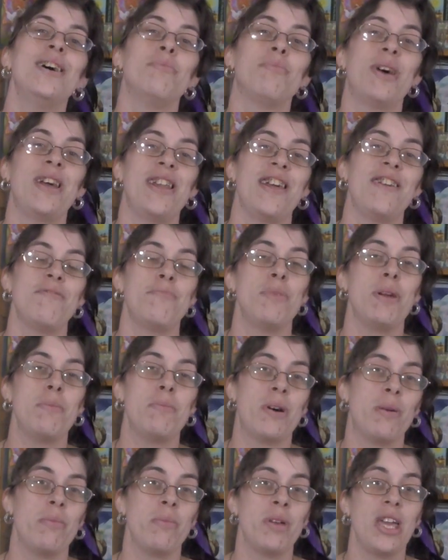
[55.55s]
my life mate
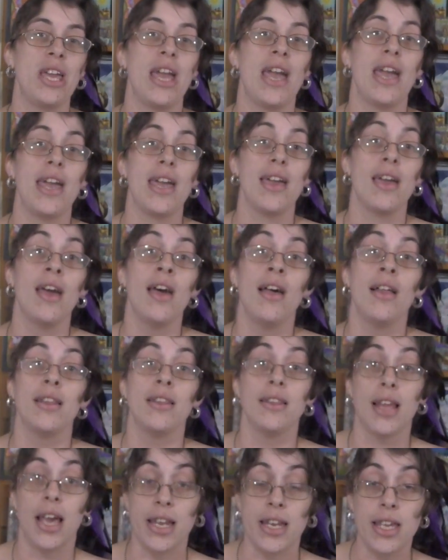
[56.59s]
bought me a
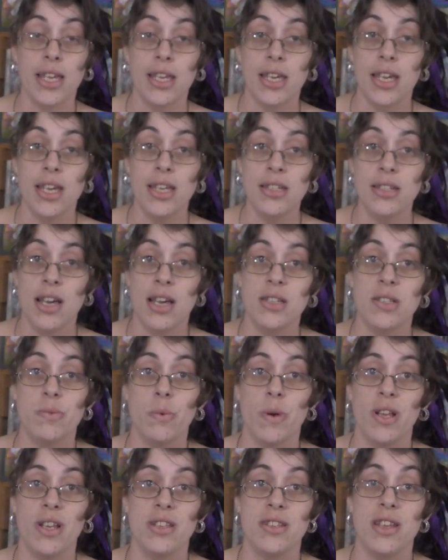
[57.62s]
lighting kit as
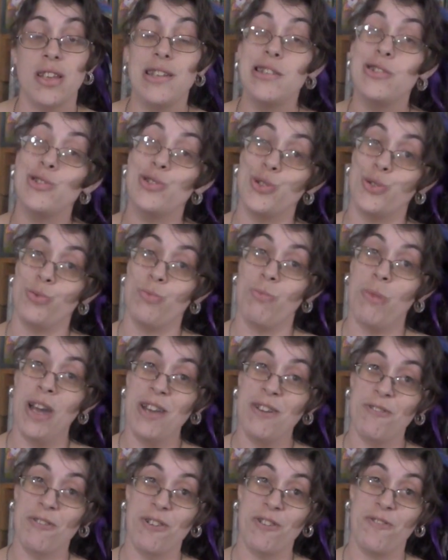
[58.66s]
well as a new
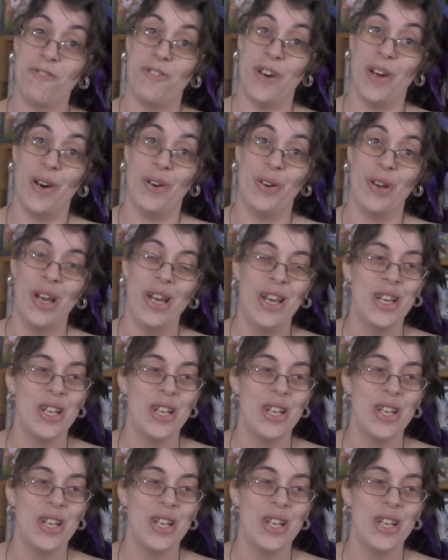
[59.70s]
microphone.